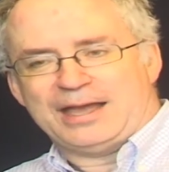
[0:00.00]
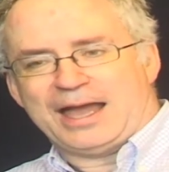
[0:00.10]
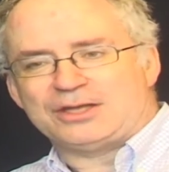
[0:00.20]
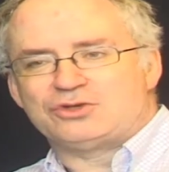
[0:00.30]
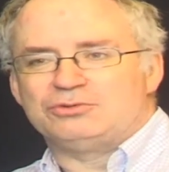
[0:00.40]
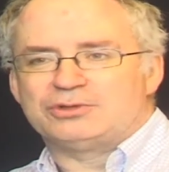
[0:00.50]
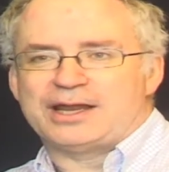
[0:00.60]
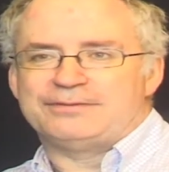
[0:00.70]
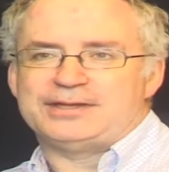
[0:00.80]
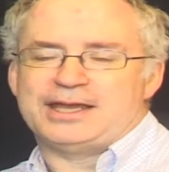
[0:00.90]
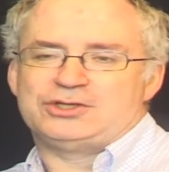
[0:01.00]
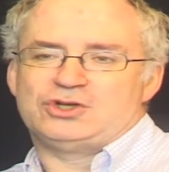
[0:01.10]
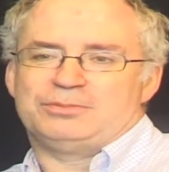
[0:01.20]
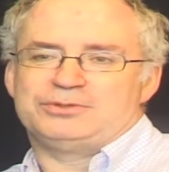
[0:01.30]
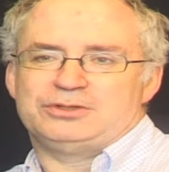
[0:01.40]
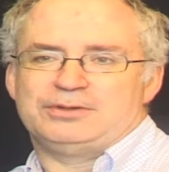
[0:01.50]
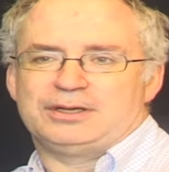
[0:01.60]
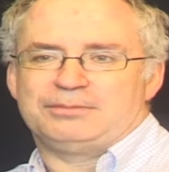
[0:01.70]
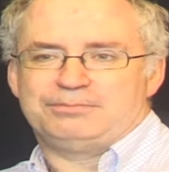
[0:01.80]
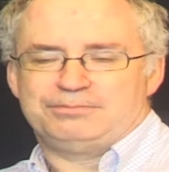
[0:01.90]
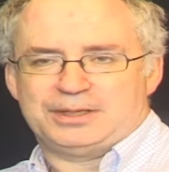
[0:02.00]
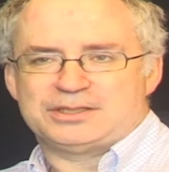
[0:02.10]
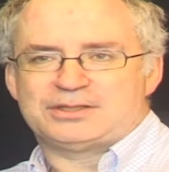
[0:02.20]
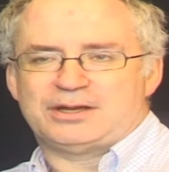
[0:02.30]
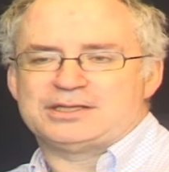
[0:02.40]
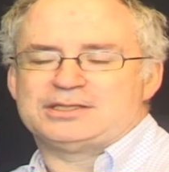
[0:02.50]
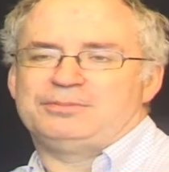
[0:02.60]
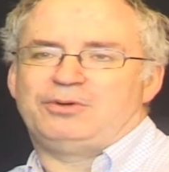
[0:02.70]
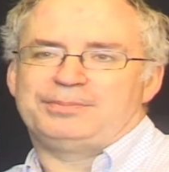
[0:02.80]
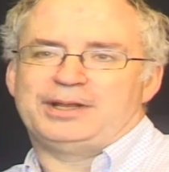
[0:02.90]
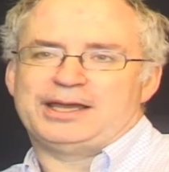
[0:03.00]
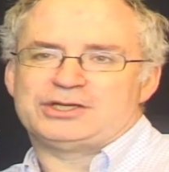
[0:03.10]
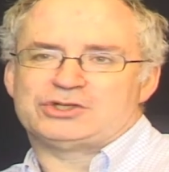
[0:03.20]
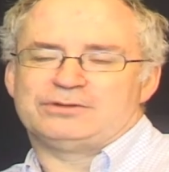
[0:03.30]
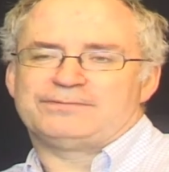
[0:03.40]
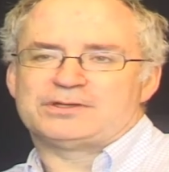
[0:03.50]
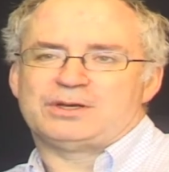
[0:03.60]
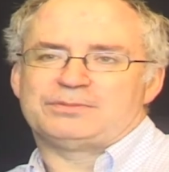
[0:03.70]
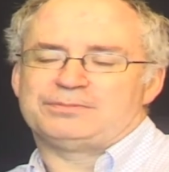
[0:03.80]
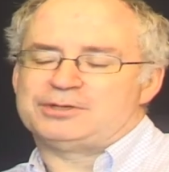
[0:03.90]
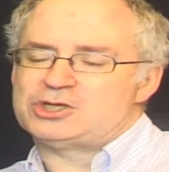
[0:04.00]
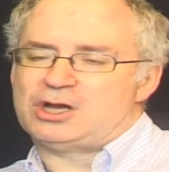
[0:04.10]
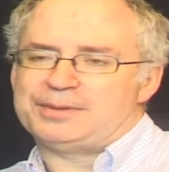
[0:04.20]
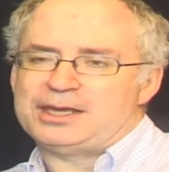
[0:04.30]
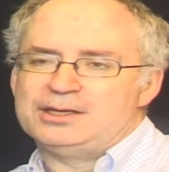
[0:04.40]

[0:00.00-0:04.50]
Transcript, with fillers: actual kind of day job doing big studies in the population, for example, the British Army,